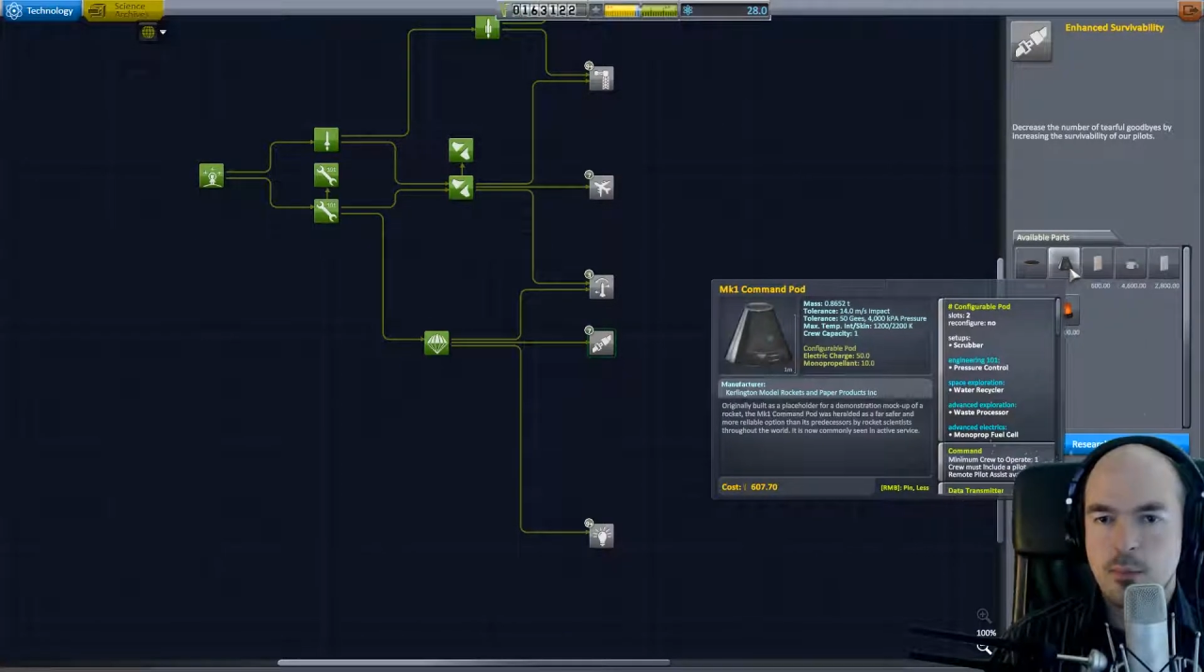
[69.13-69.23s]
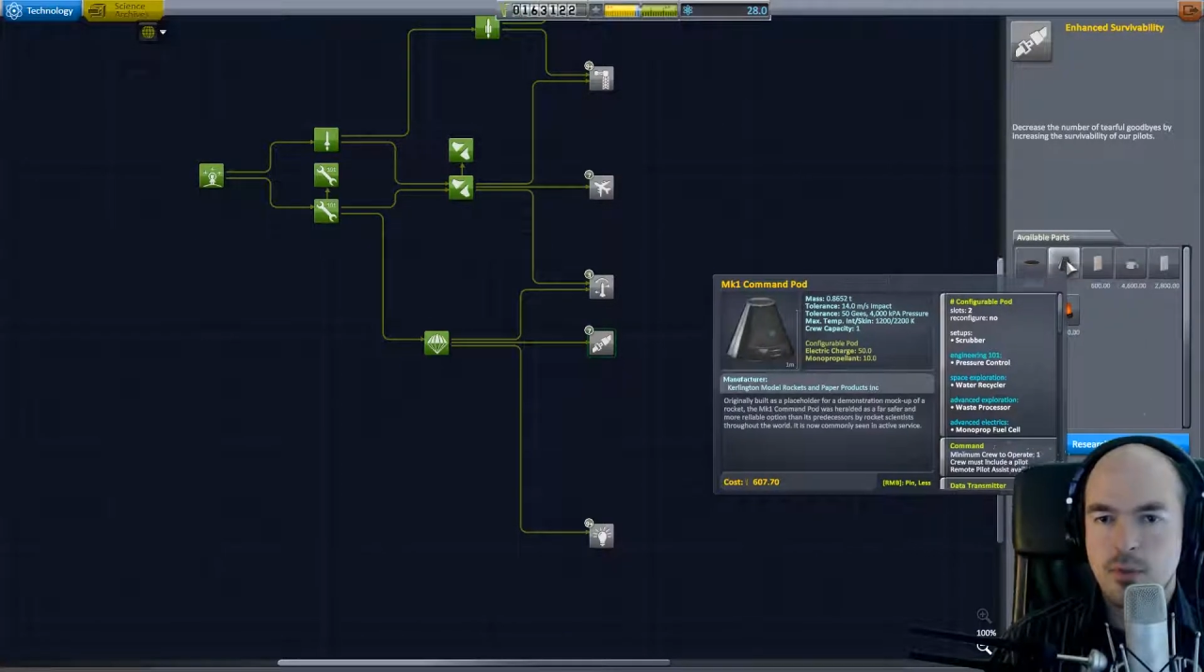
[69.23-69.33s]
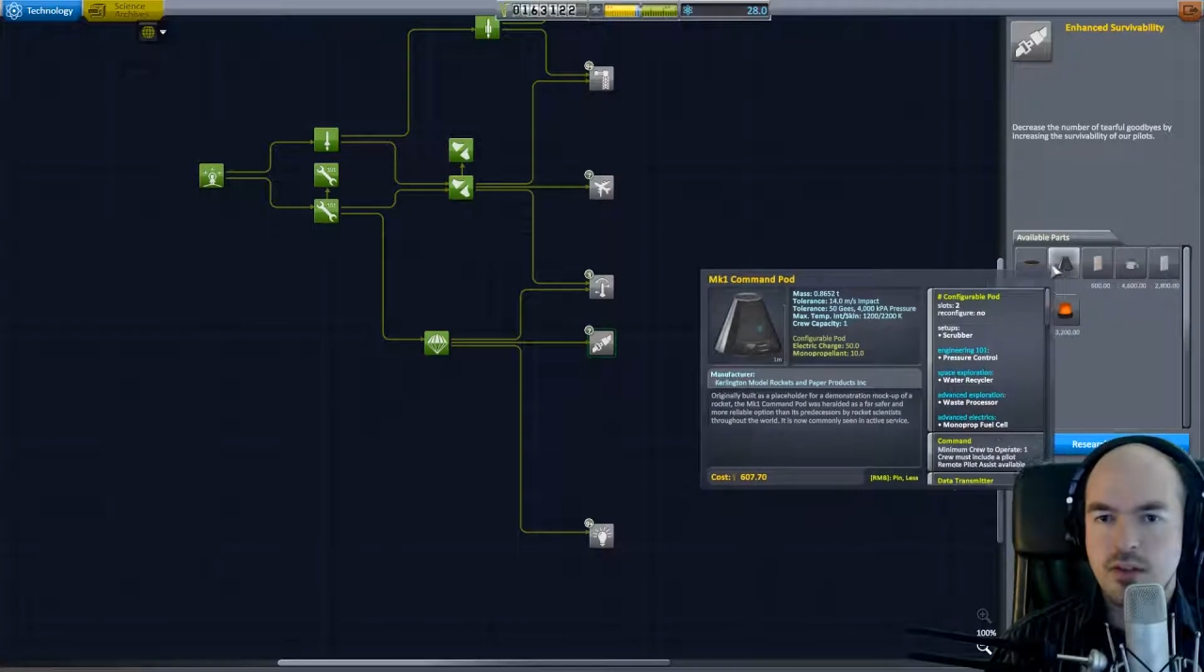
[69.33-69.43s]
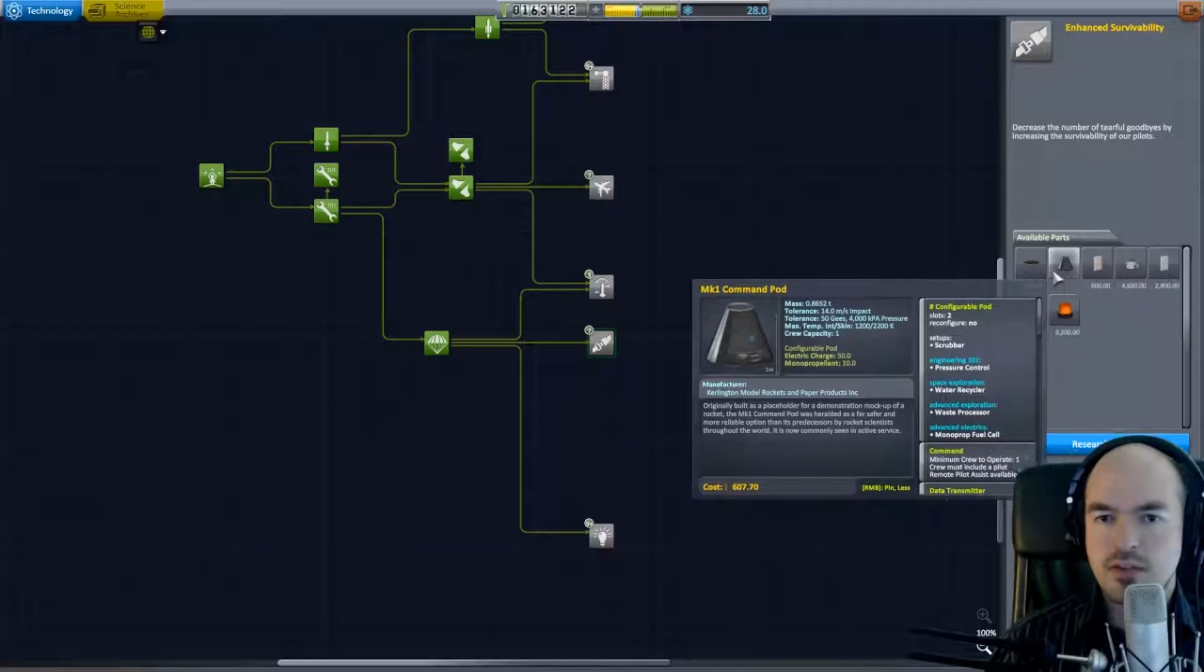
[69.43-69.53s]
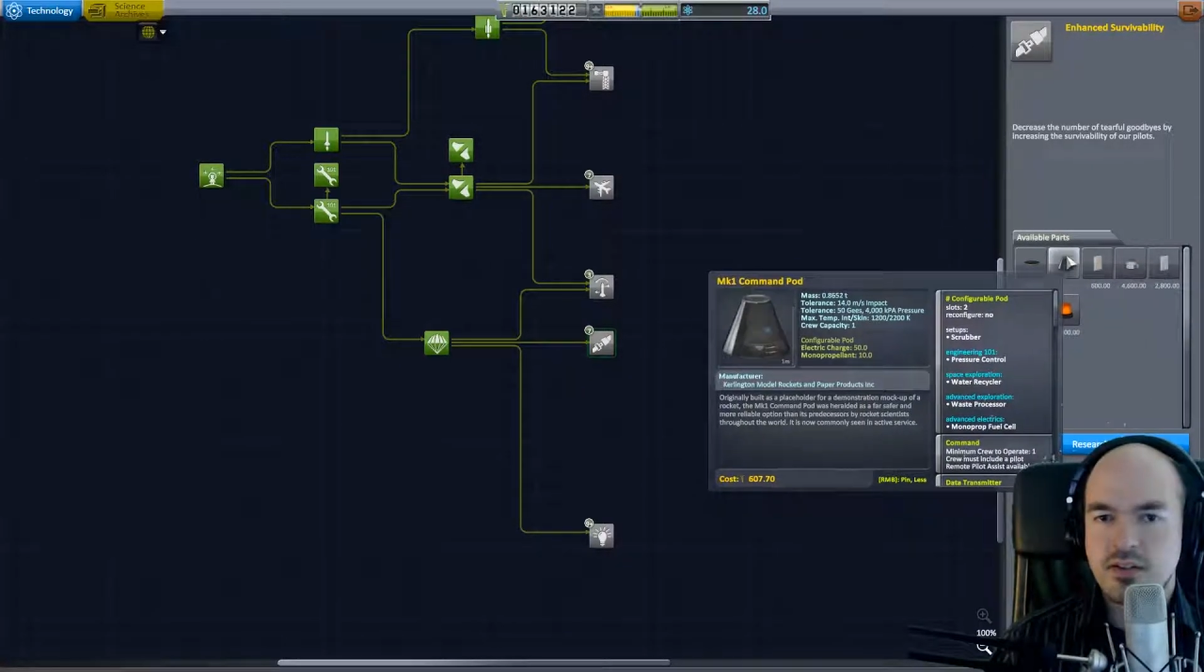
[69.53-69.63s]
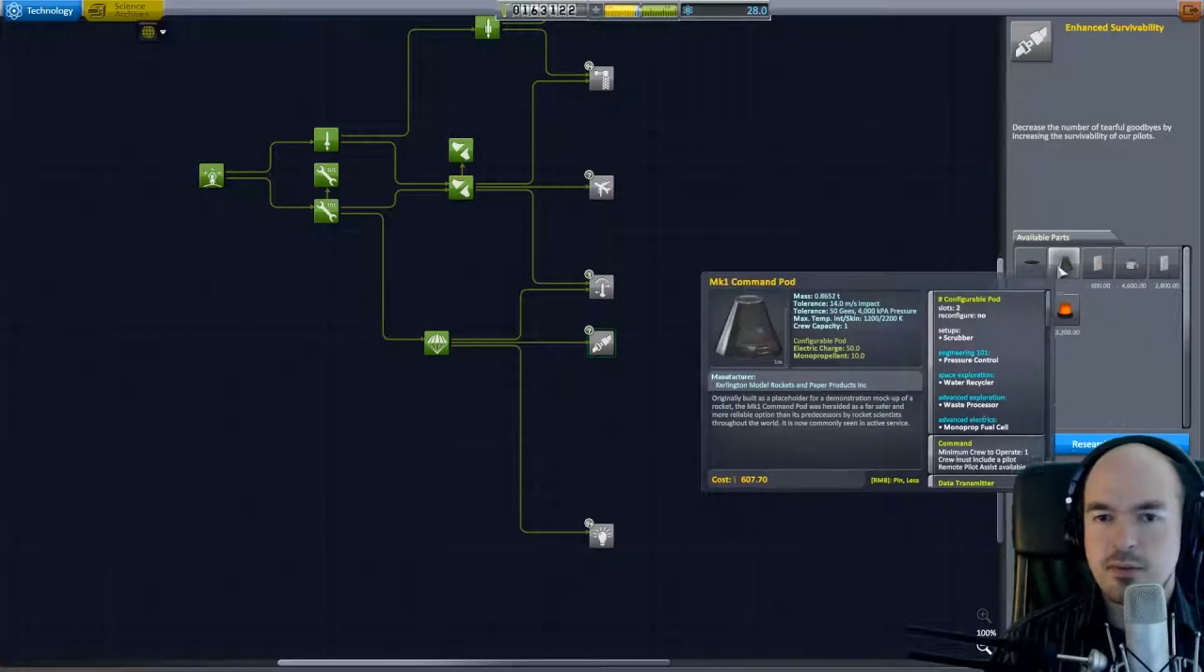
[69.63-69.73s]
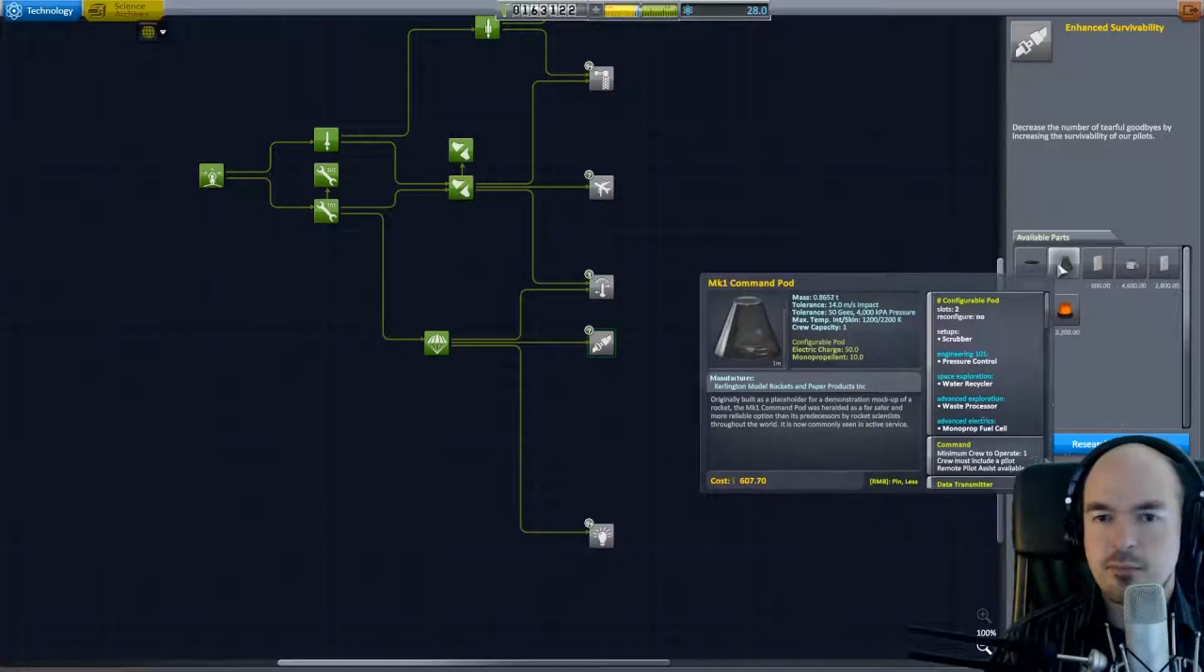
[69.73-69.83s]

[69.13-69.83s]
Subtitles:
But this is the